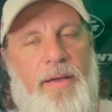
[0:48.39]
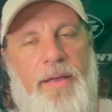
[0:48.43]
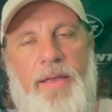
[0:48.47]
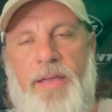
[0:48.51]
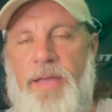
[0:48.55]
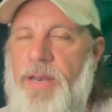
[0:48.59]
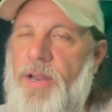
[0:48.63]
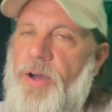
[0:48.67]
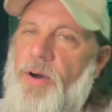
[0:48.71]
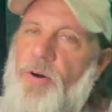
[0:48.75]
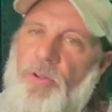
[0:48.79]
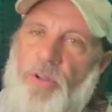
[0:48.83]

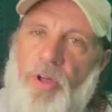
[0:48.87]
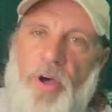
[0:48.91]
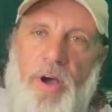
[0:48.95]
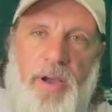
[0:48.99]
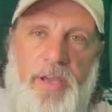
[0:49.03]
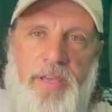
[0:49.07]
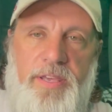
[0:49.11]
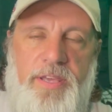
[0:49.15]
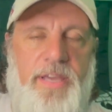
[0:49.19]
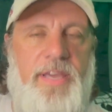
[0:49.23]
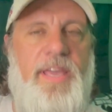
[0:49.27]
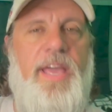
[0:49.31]
You know,
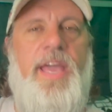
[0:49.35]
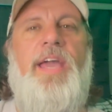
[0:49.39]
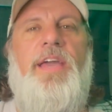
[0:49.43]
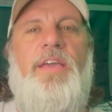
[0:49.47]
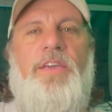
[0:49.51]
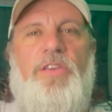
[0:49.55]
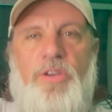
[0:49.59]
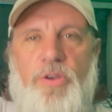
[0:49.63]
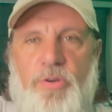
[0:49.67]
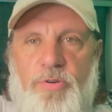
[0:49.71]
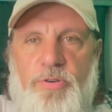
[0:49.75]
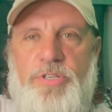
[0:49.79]
look, you
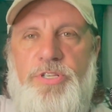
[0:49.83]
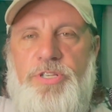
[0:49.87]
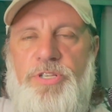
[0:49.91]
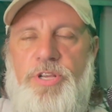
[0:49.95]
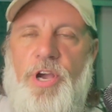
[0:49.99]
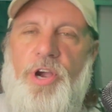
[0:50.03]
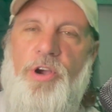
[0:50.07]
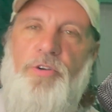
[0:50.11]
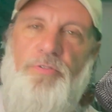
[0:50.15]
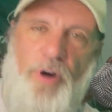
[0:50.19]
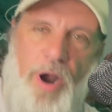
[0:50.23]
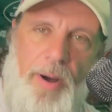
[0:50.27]
get used
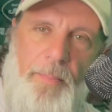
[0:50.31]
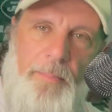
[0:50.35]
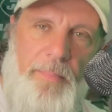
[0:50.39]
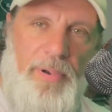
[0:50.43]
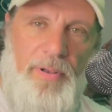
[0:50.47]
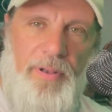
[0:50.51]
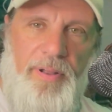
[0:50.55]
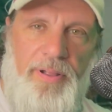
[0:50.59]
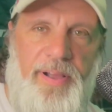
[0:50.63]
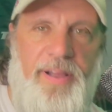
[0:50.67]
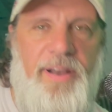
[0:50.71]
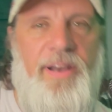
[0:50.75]
to
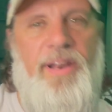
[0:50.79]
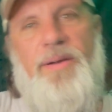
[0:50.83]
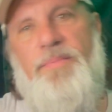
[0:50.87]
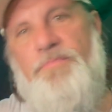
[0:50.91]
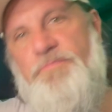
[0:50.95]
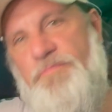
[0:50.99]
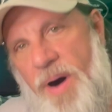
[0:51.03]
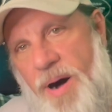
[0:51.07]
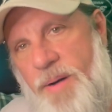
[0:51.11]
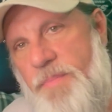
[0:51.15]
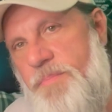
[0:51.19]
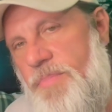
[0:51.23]
grumbling
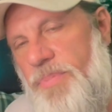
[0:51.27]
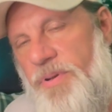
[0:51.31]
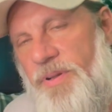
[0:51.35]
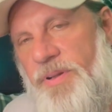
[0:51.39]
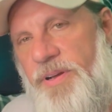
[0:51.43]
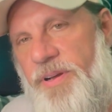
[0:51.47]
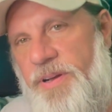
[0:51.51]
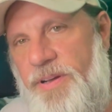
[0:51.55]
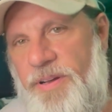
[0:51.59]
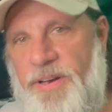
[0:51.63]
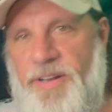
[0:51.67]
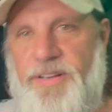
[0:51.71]
and
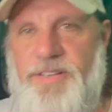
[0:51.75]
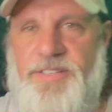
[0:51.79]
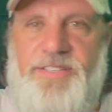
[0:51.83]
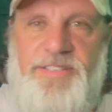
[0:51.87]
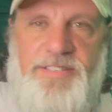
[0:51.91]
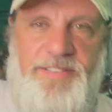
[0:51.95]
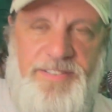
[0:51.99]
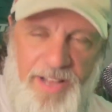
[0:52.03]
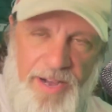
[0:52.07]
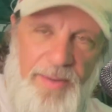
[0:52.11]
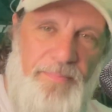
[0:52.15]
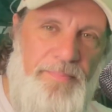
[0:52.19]
bumbling and
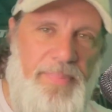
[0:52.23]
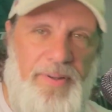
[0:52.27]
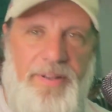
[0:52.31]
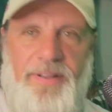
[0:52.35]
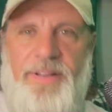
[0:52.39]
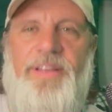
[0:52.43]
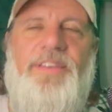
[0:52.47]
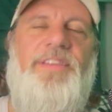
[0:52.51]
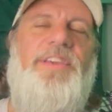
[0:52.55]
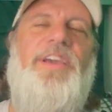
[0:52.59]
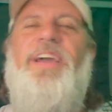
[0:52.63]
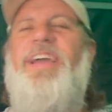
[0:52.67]
stumbling.